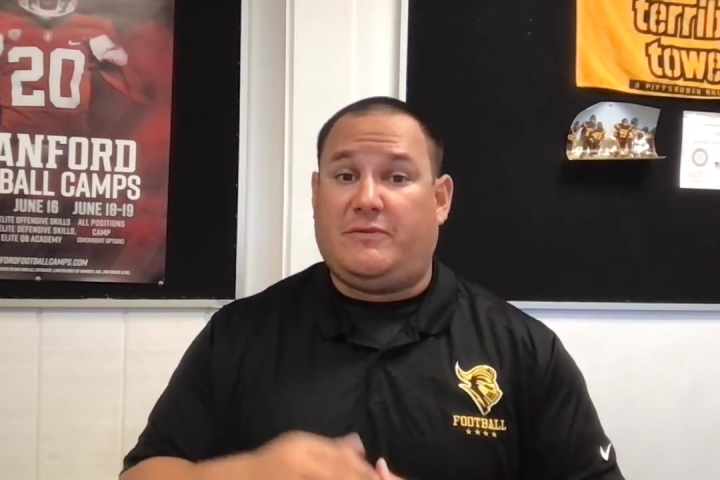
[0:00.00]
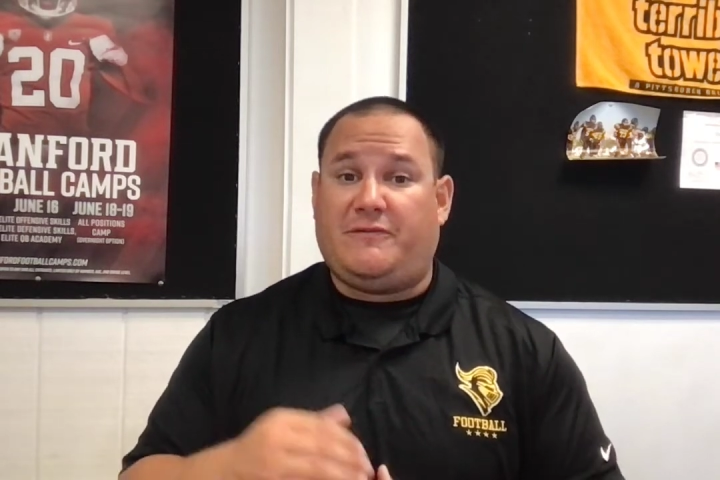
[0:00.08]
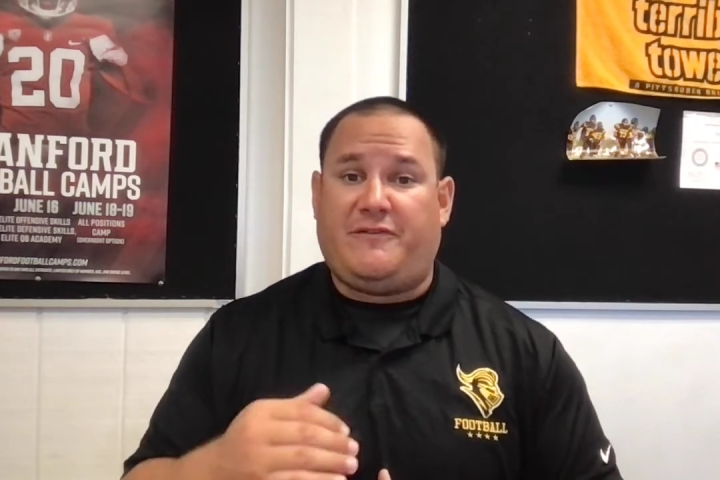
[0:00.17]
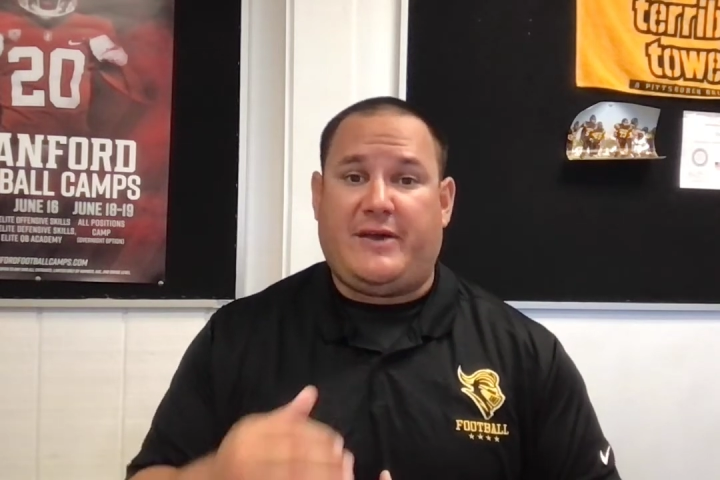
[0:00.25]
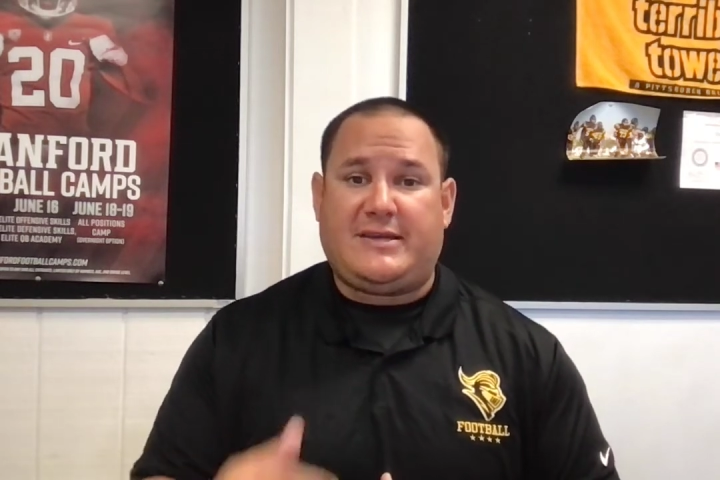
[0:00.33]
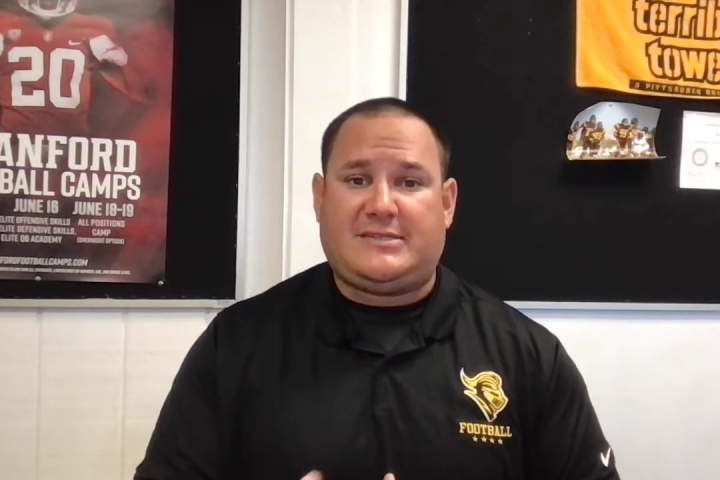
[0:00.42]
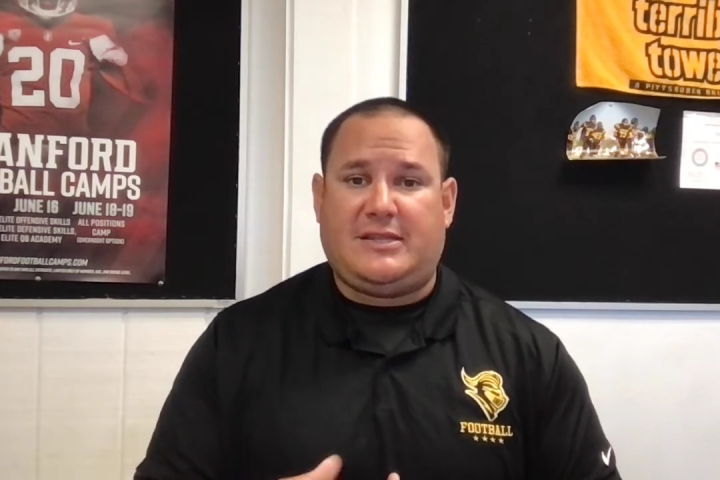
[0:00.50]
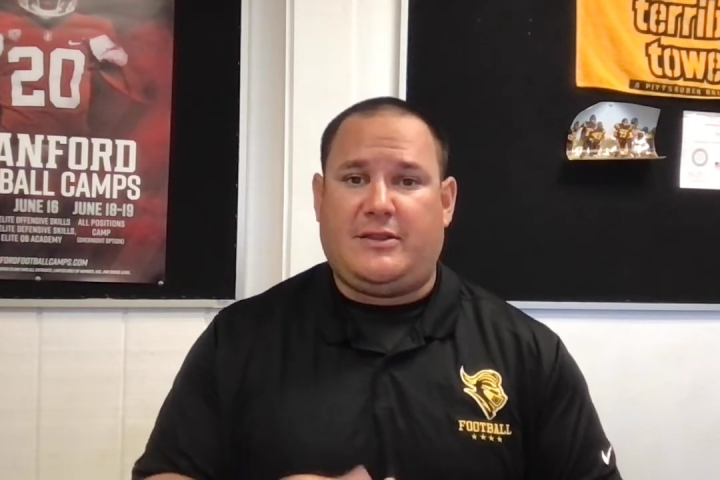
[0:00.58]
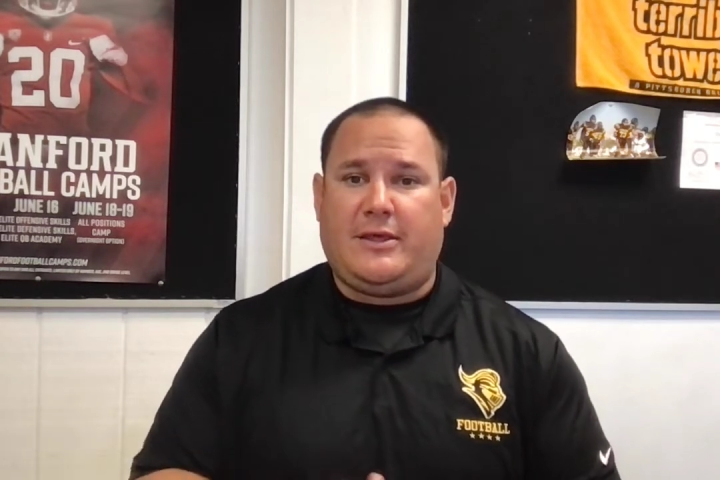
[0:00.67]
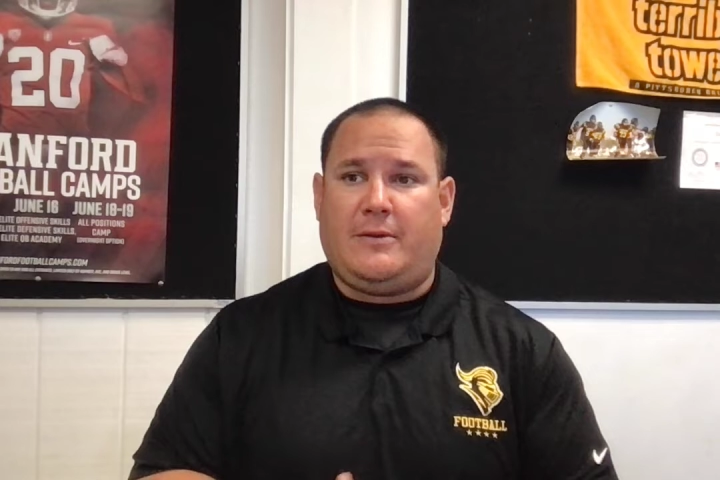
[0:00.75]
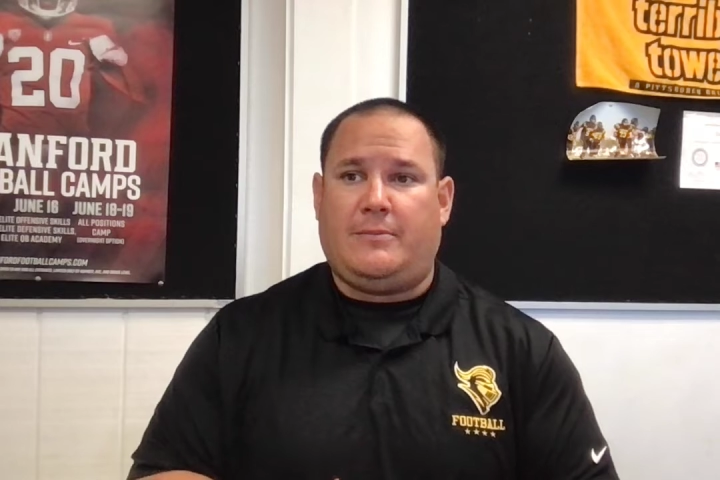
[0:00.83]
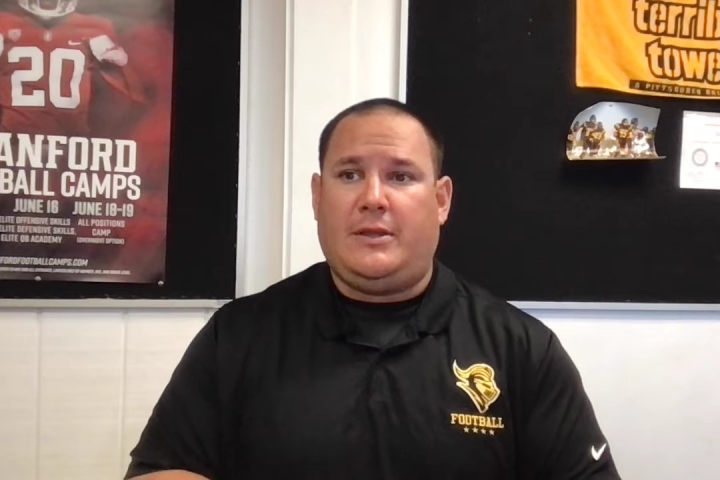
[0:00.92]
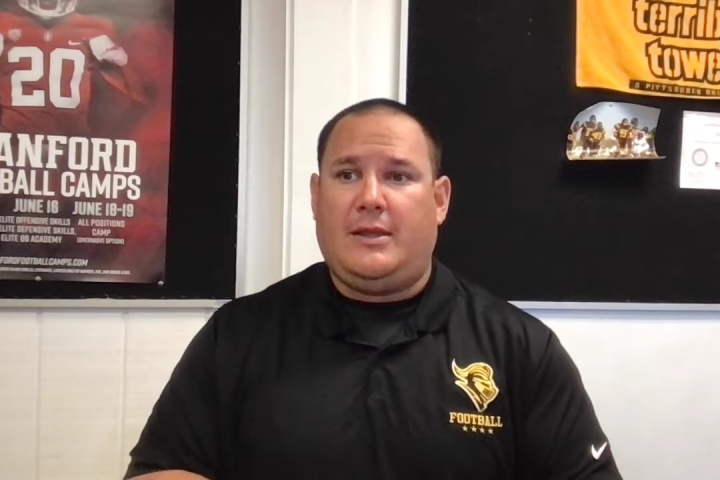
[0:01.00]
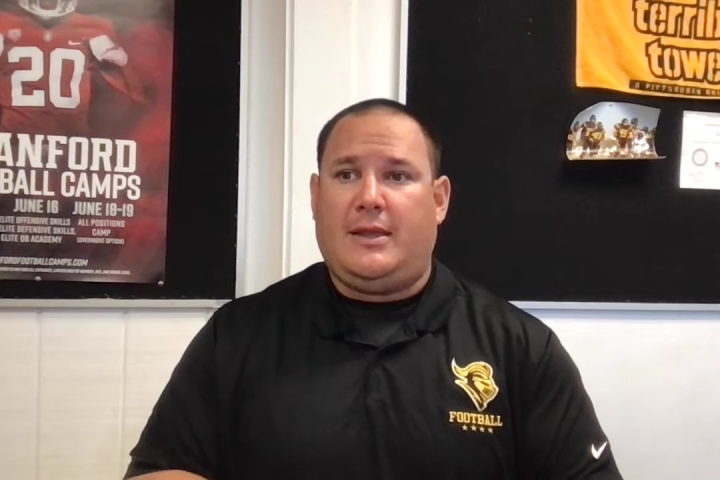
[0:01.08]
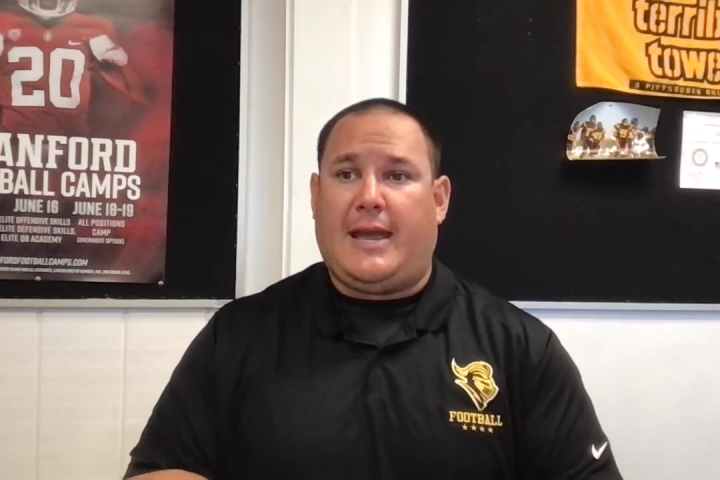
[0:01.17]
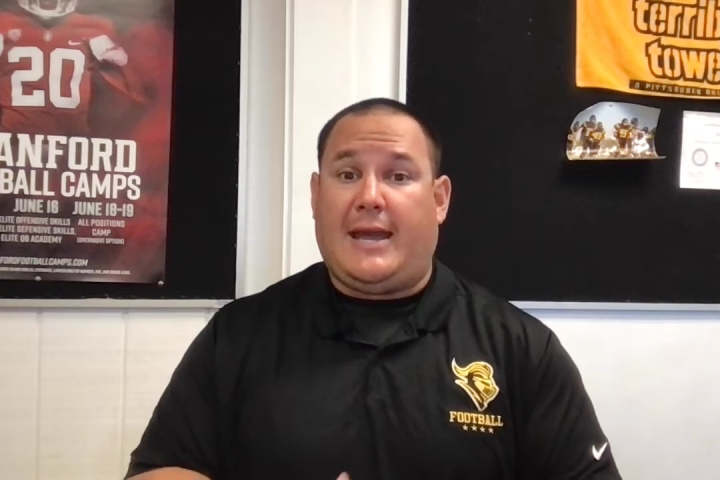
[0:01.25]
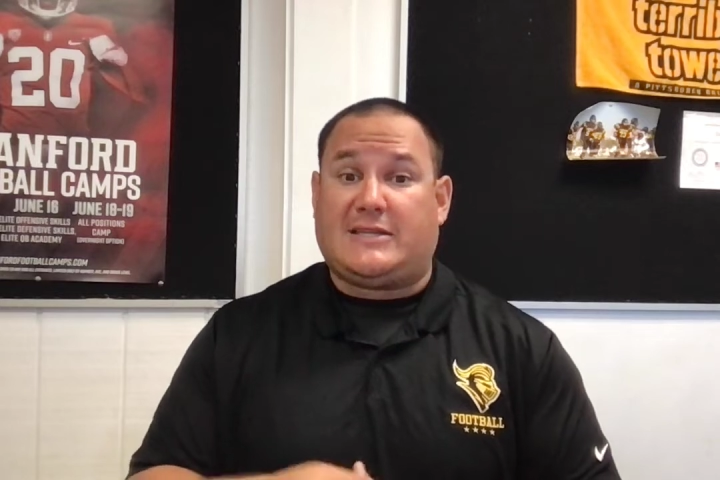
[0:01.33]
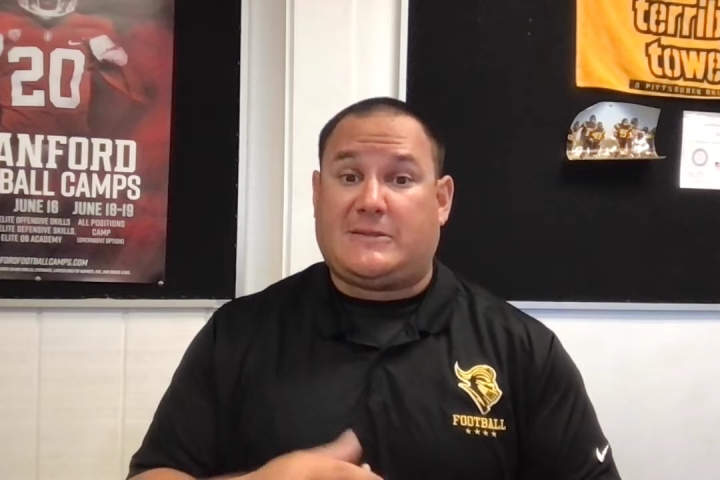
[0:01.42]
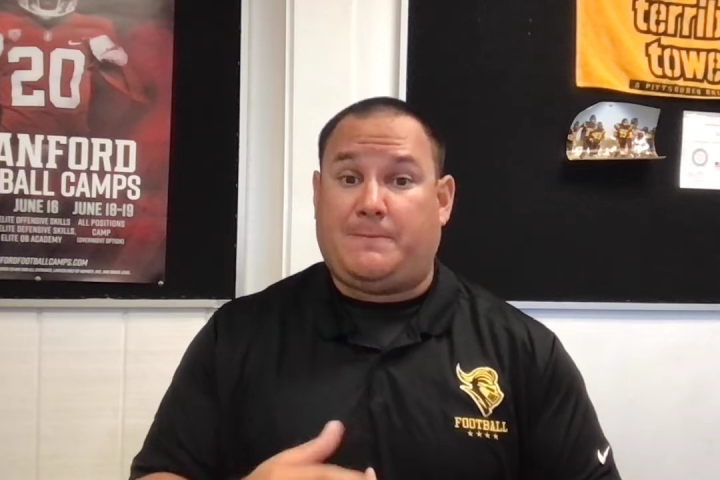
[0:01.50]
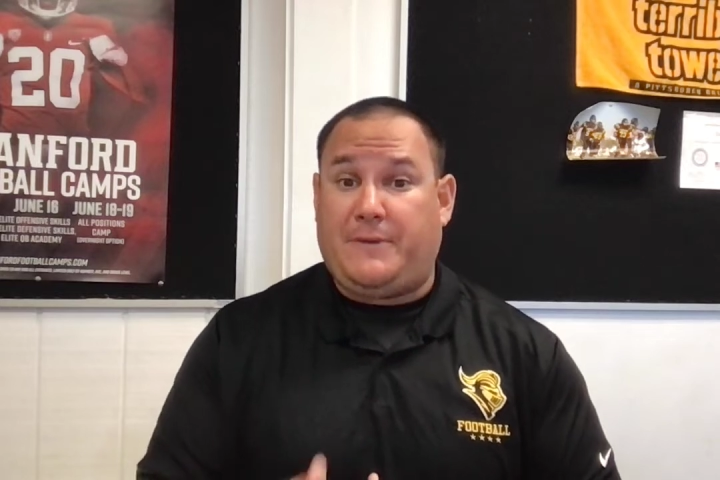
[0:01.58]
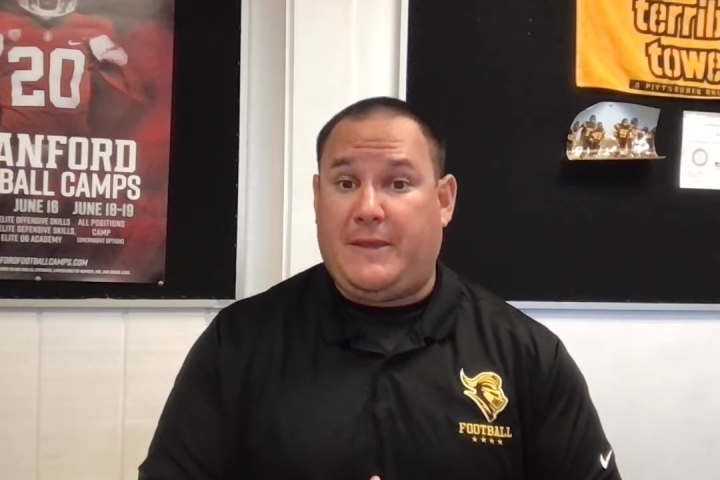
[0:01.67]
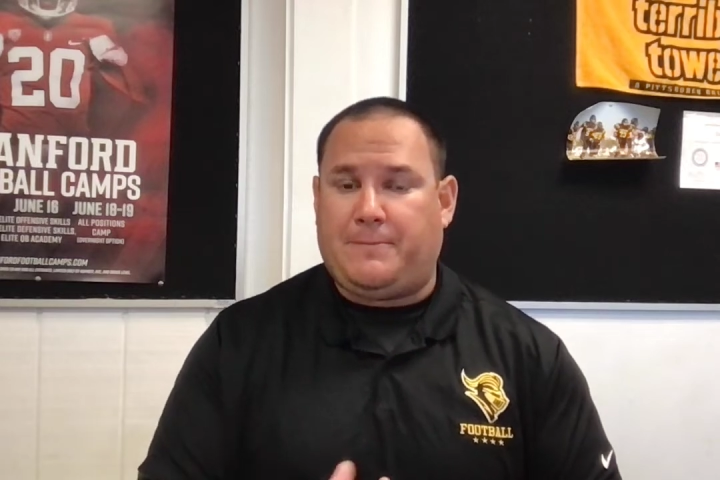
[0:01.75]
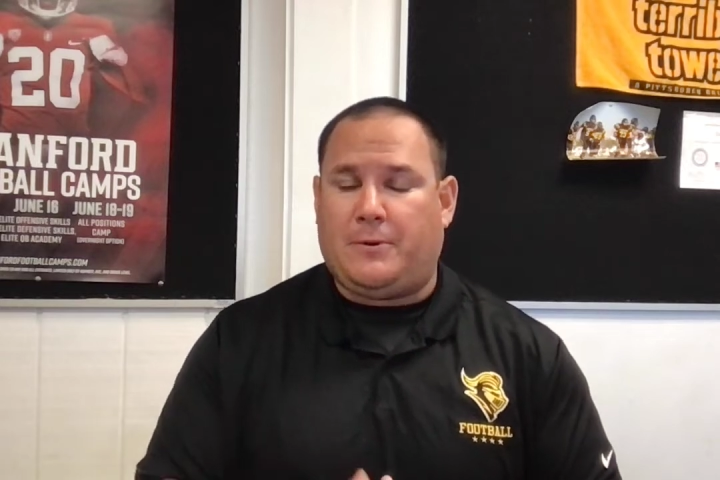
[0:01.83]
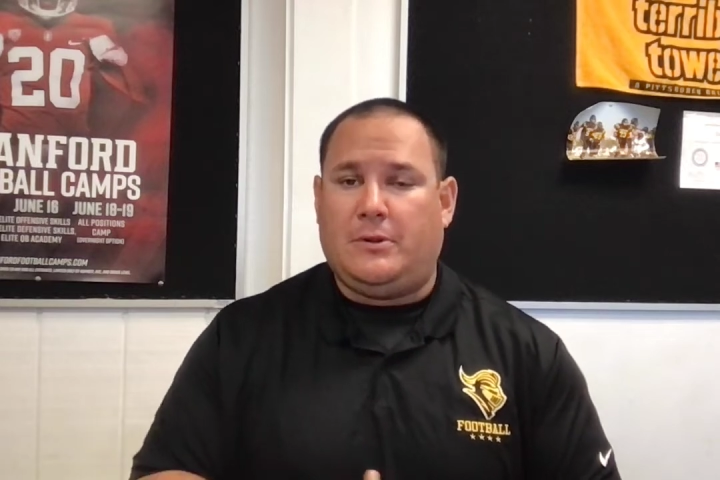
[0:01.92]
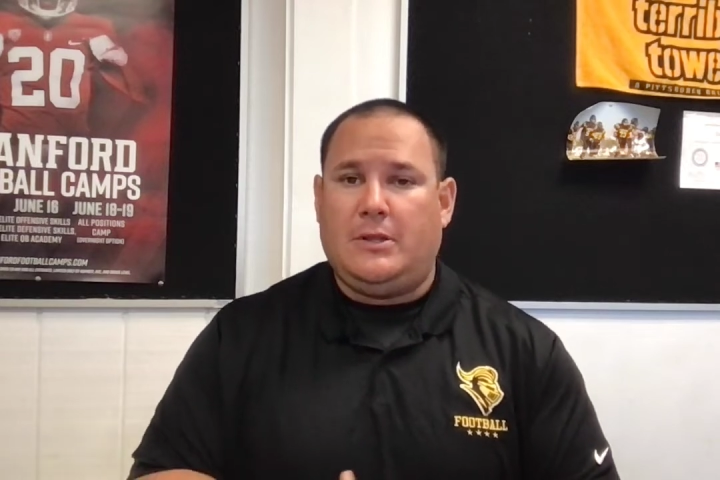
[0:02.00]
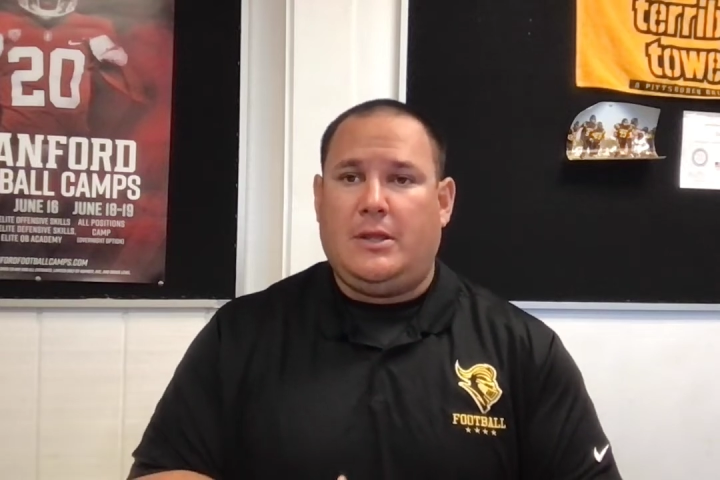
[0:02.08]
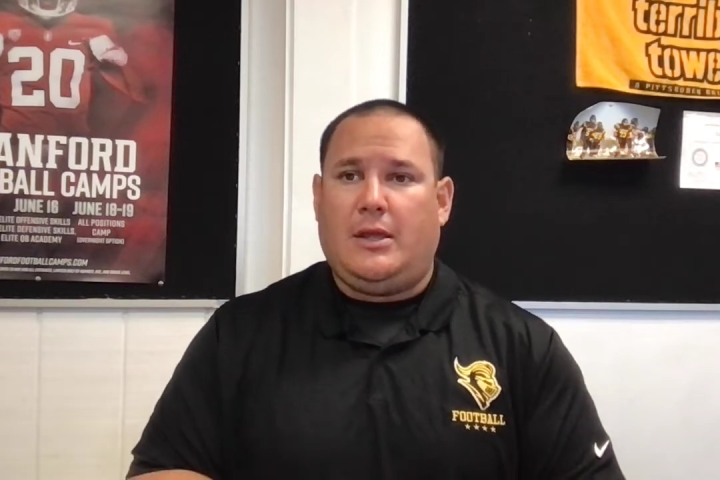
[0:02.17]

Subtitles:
invest in them as people.